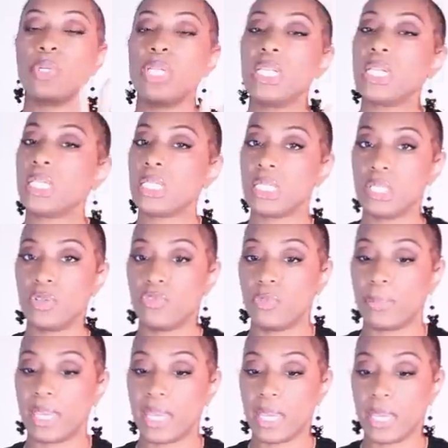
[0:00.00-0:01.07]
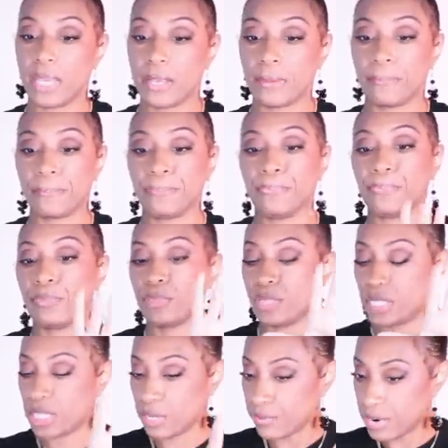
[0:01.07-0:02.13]
we need a silver bag.
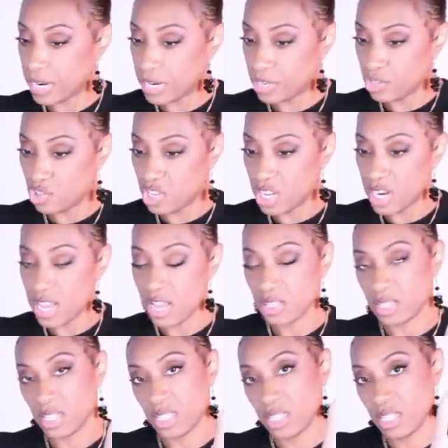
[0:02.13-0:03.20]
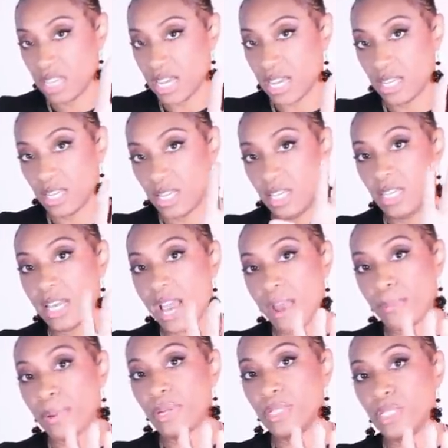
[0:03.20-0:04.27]
stay right at your daddy's house, because he
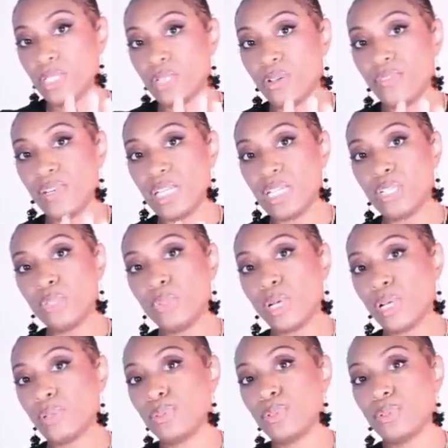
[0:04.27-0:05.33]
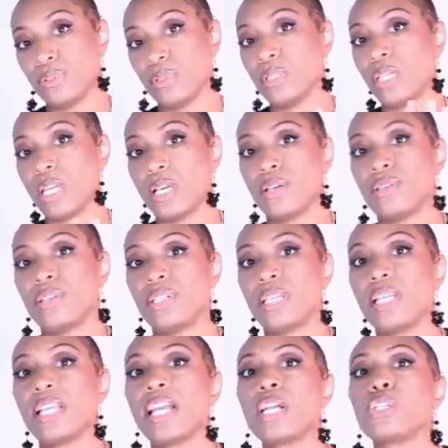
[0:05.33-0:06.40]
got purses over there too. I don't know. Yeah, your
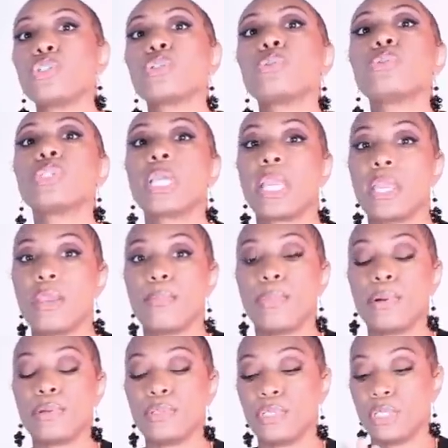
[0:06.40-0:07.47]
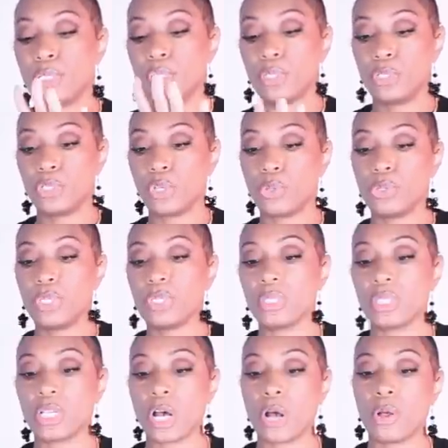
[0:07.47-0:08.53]
daddy got shoes and purses. So this
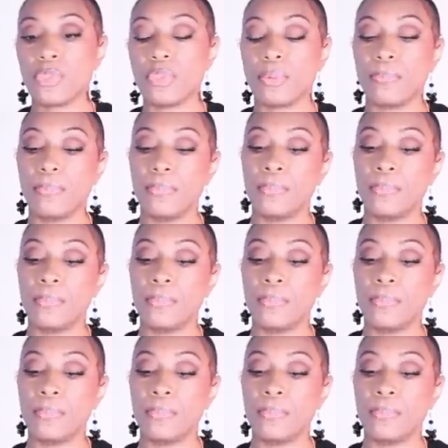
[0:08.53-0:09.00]
is called the